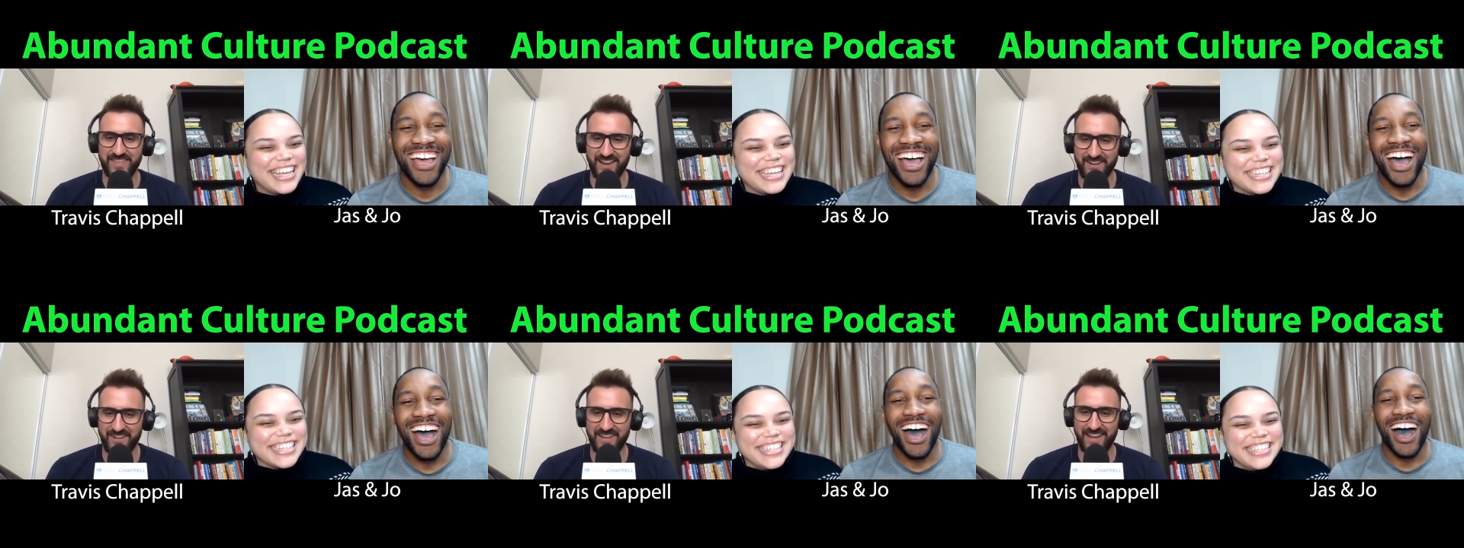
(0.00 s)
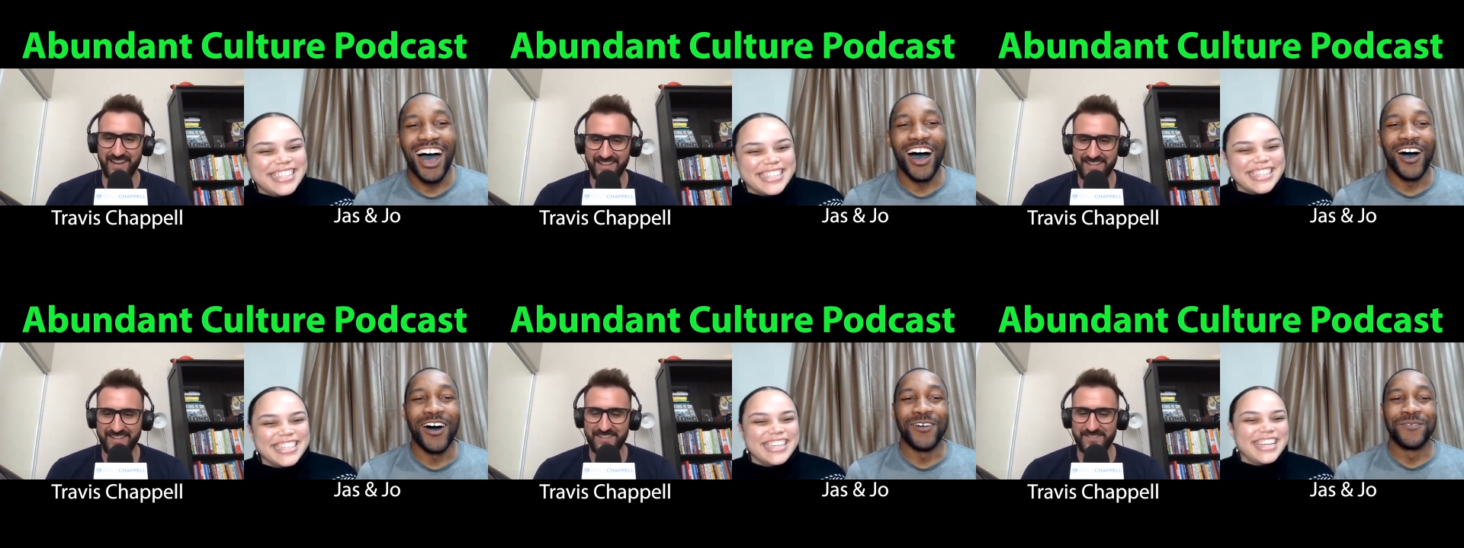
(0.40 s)
Speaker 1: Okay.
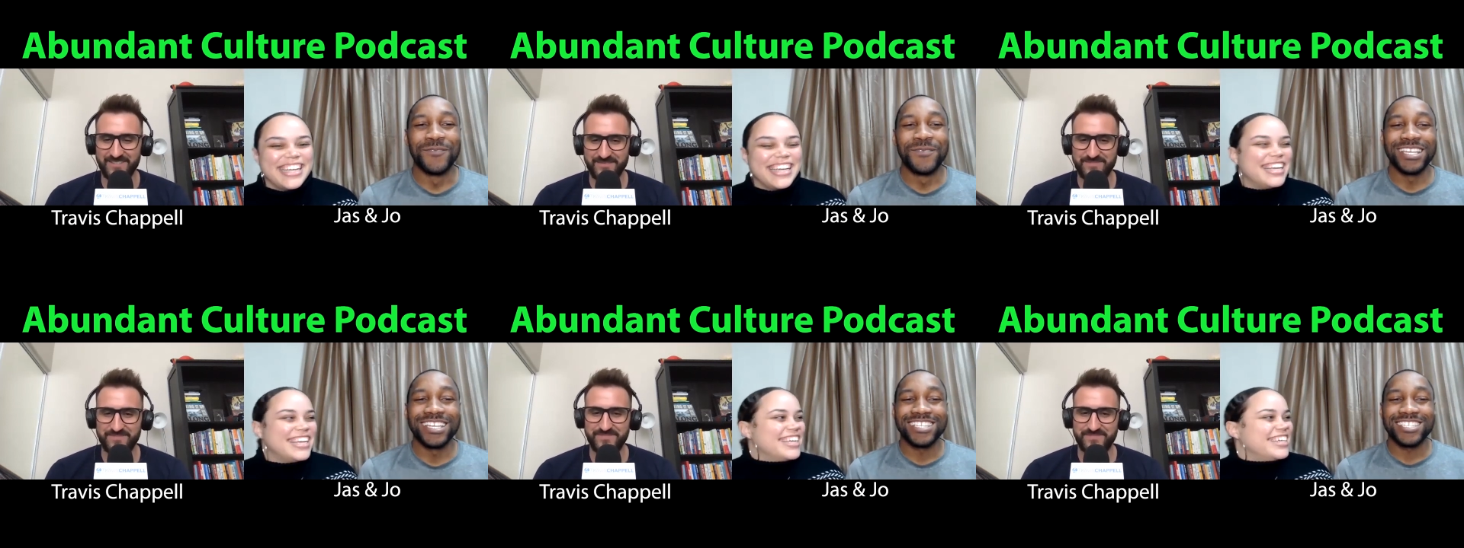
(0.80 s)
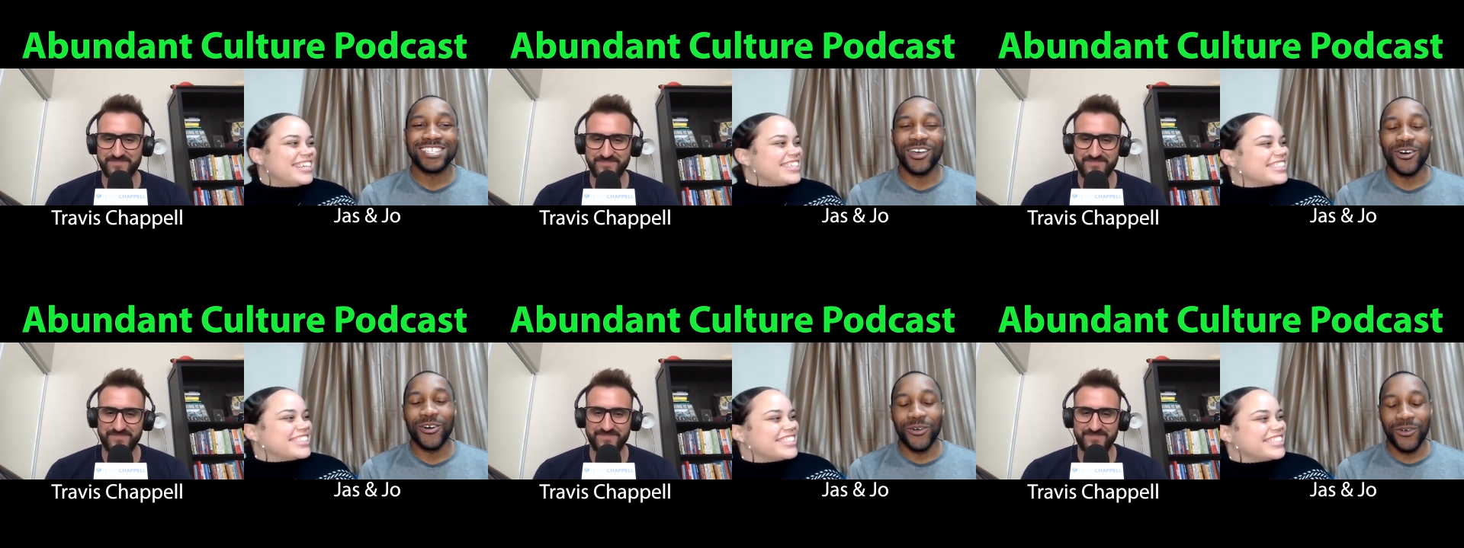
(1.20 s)
Um.
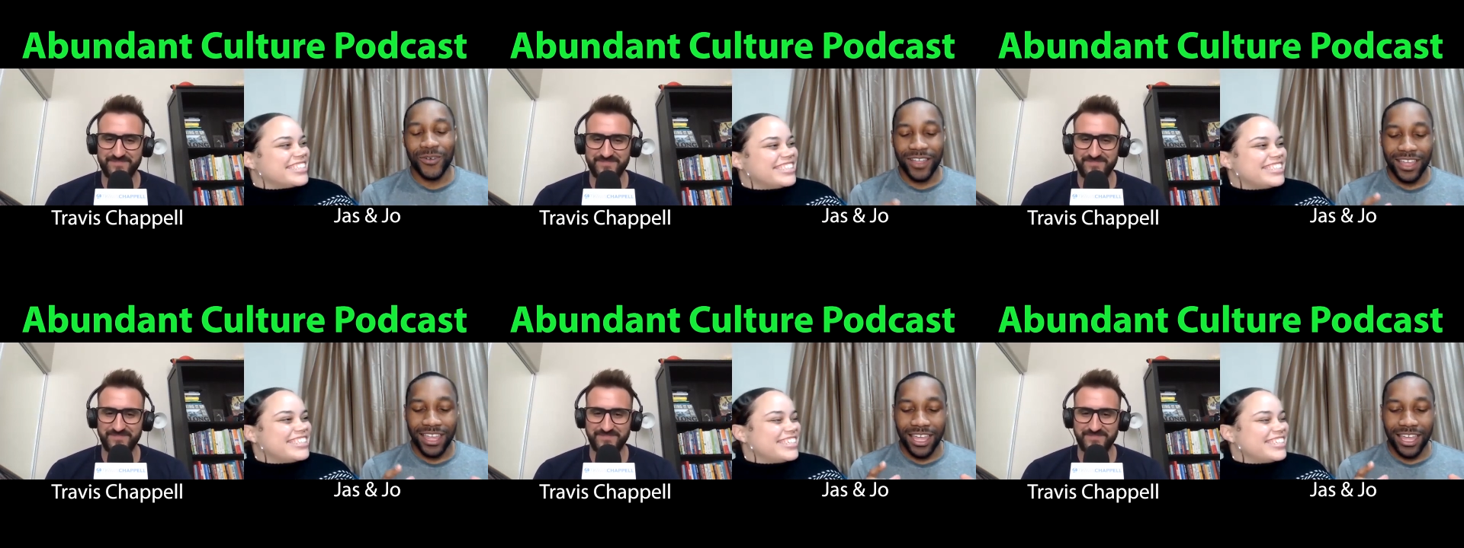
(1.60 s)
So,